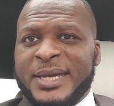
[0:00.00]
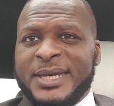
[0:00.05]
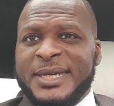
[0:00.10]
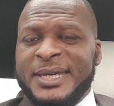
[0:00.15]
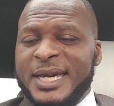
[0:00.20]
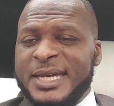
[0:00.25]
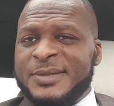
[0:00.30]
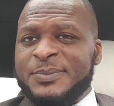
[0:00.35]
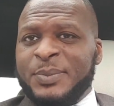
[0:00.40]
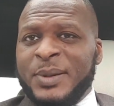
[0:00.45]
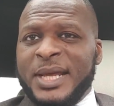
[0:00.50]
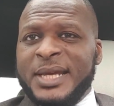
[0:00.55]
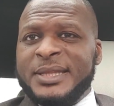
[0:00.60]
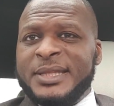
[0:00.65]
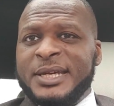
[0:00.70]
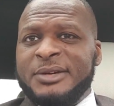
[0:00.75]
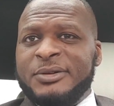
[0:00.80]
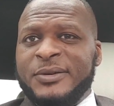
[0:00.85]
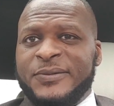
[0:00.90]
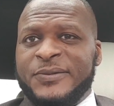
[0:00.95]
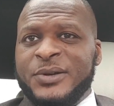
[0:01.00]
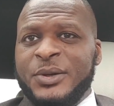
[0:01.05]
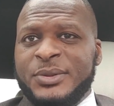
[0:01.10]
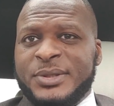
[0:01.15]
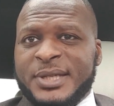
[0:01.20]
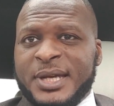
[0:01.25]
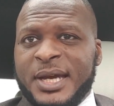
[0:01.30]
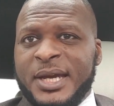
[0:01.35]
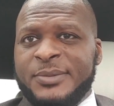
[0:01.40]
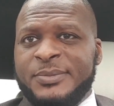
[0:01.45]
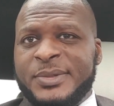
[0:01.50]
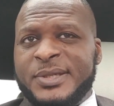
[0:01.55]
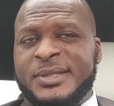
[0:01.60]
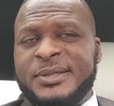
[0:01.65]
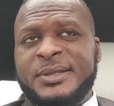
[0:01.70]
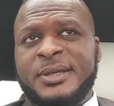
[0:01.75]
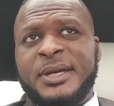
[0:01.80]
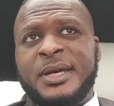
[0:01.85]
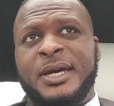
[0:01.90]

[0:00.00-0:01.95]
He has played there a few times.